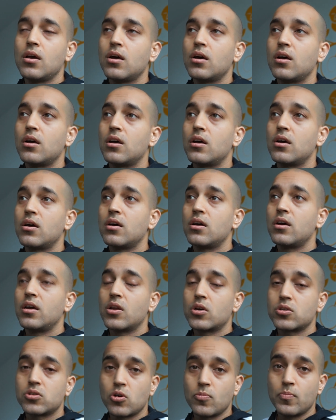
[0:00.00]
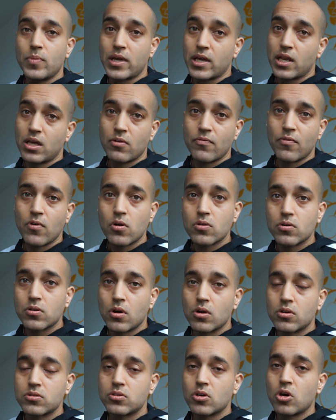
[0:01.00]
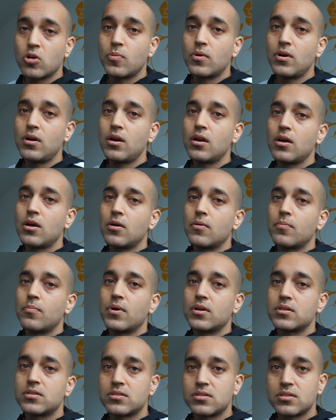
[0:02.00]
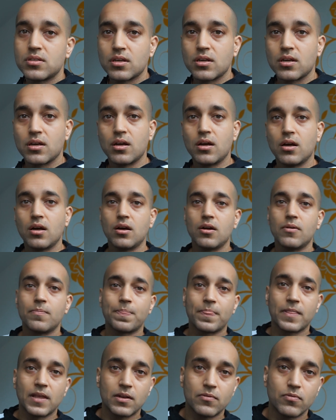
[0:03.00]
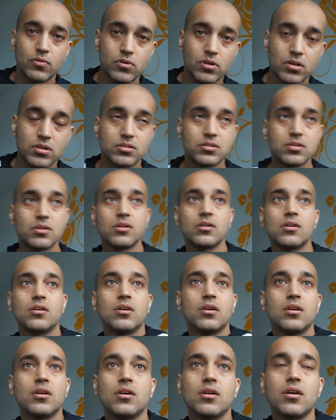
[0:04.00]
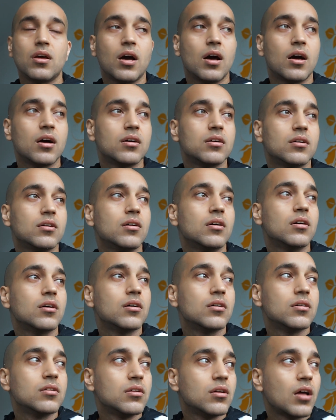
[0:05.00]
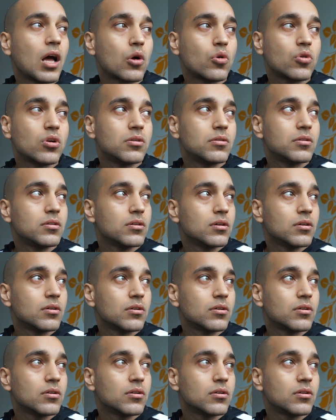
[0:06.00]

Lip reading: In beginning of October, but it wouldn't. I couldn't